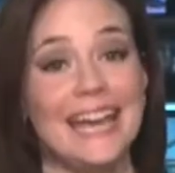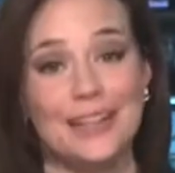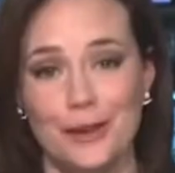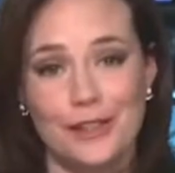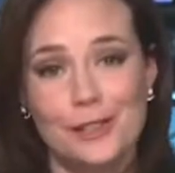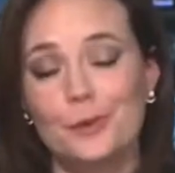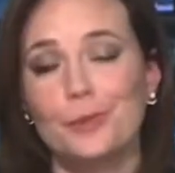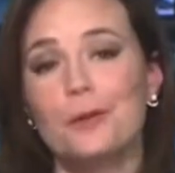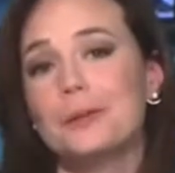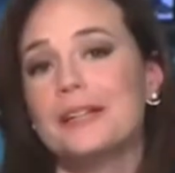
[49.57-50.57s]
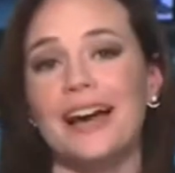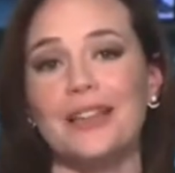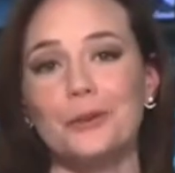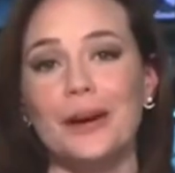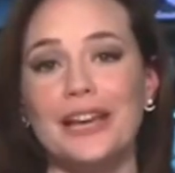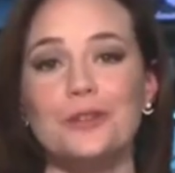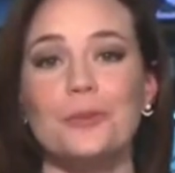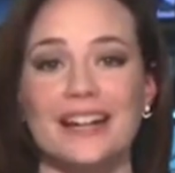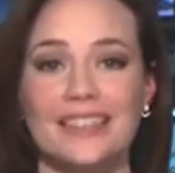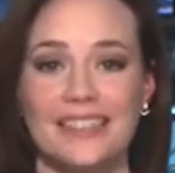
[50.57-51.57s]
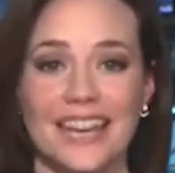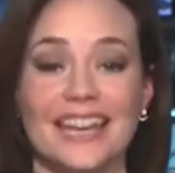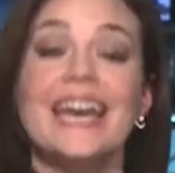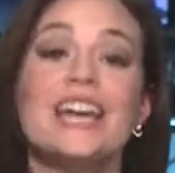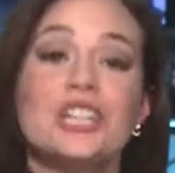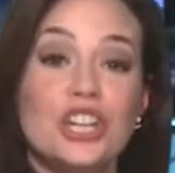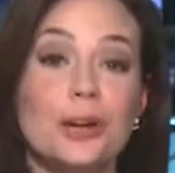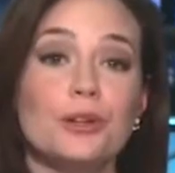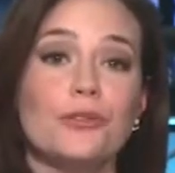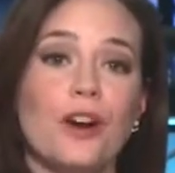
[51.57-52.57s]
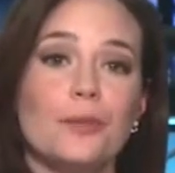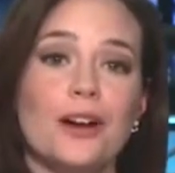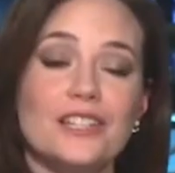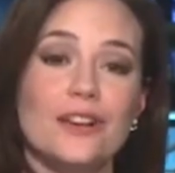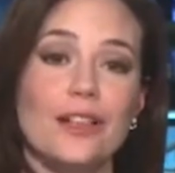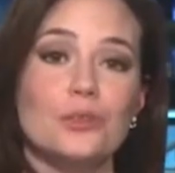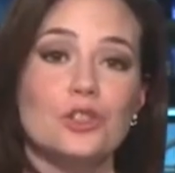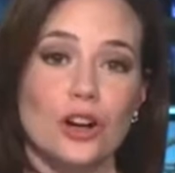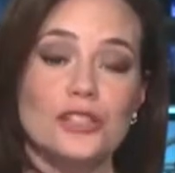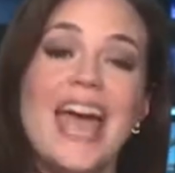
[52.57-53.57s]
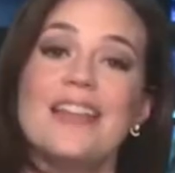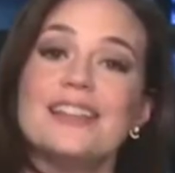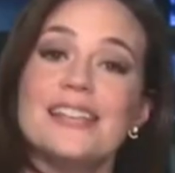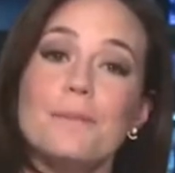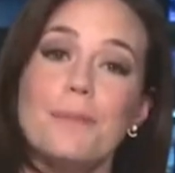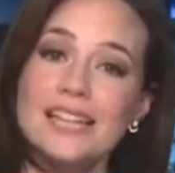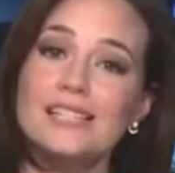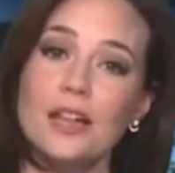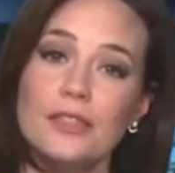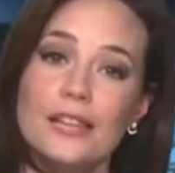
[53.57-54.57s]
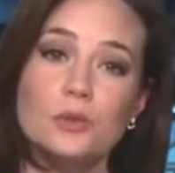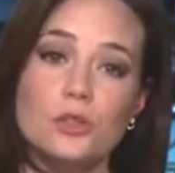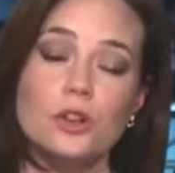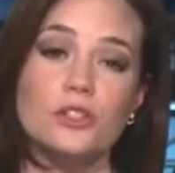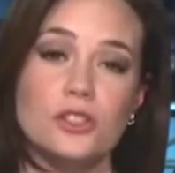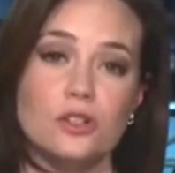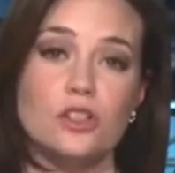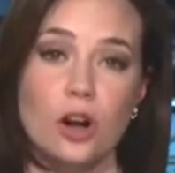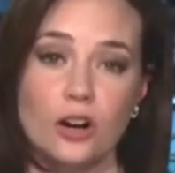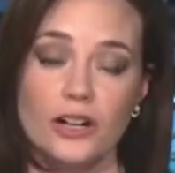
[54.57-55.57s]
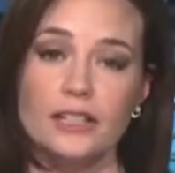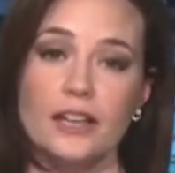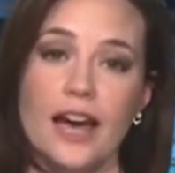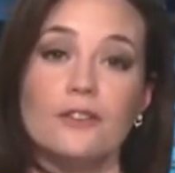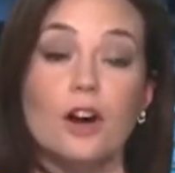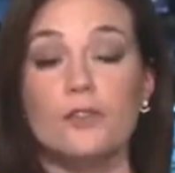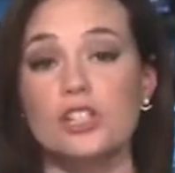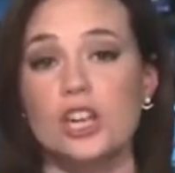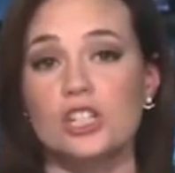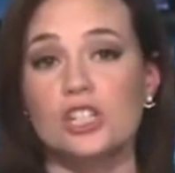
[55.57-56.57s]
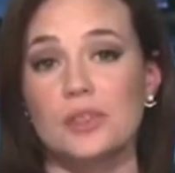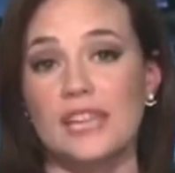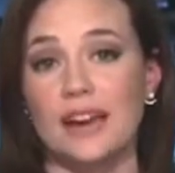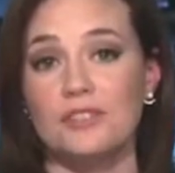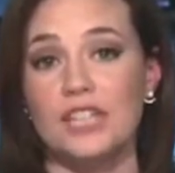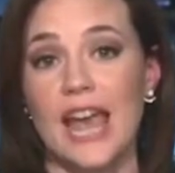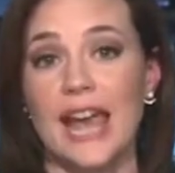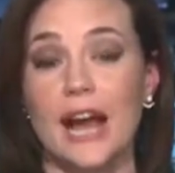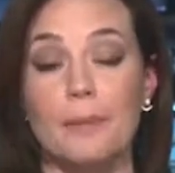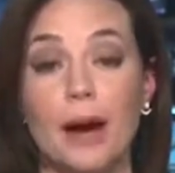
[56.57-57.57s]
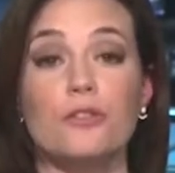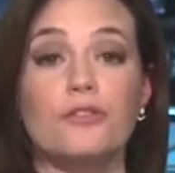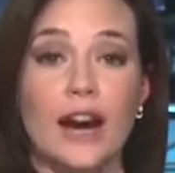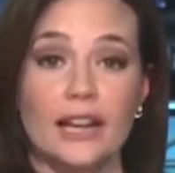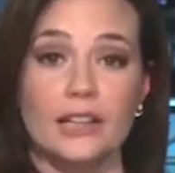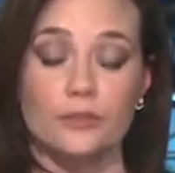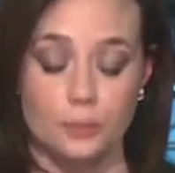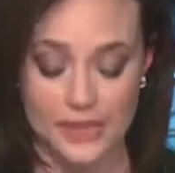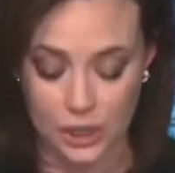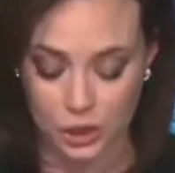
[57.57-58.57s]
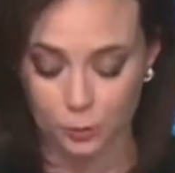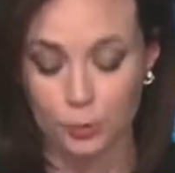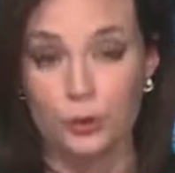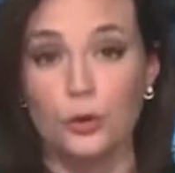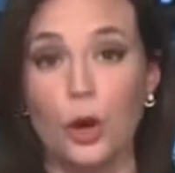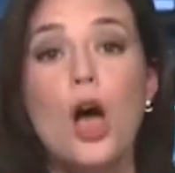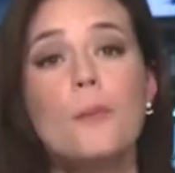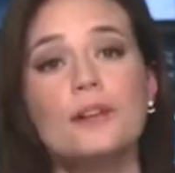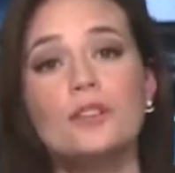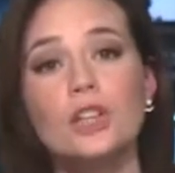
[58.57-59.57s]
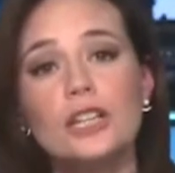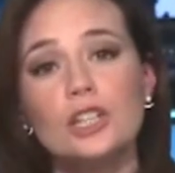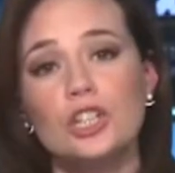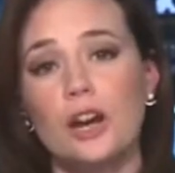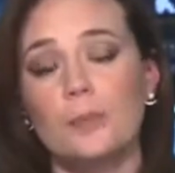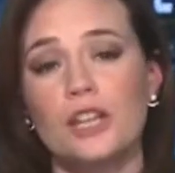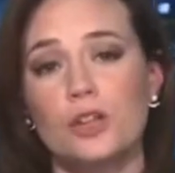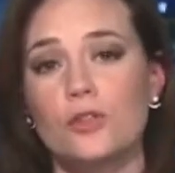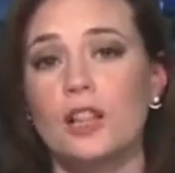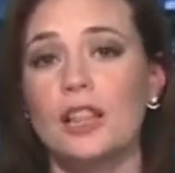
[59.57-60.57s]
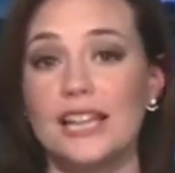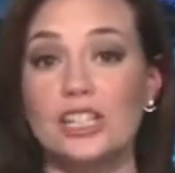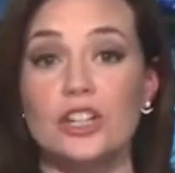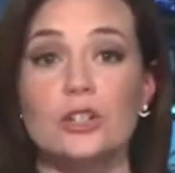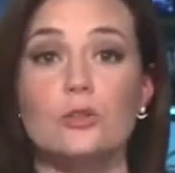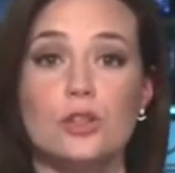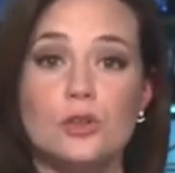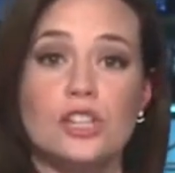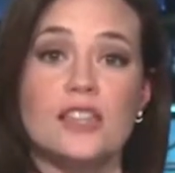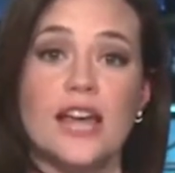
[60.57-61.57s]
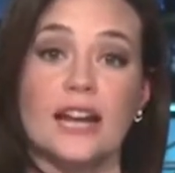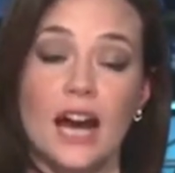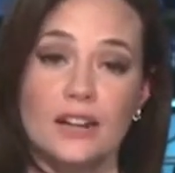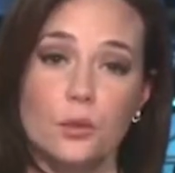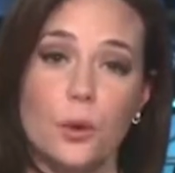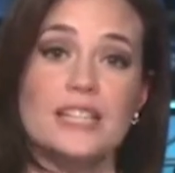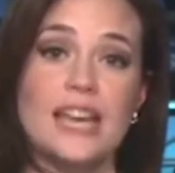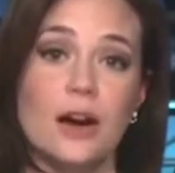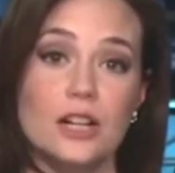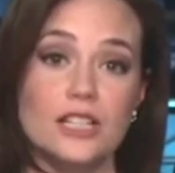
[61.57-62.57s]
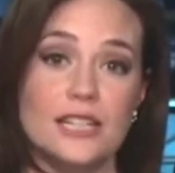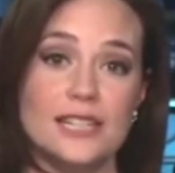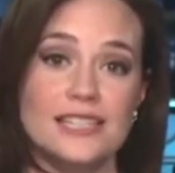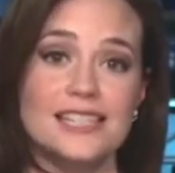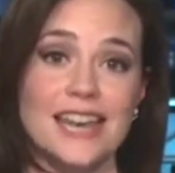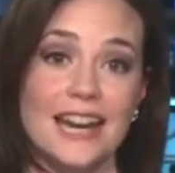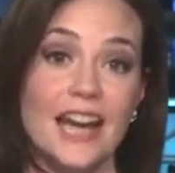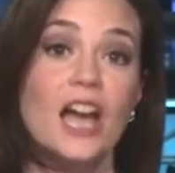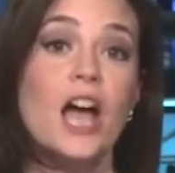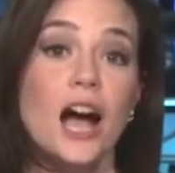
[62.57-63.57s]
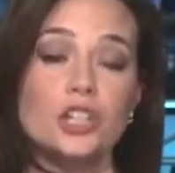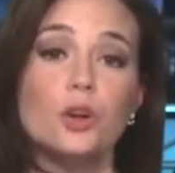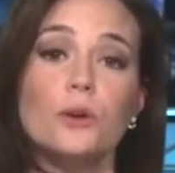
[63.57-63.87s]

cannabis, but probably not in the way you might think. GW Pharma develops drugs, and they say based on these results, they're starting to have conversations with the FDA about filing for potential approval. But if you look at the share price over the last year, you do see that it kind of went down into these data, uh,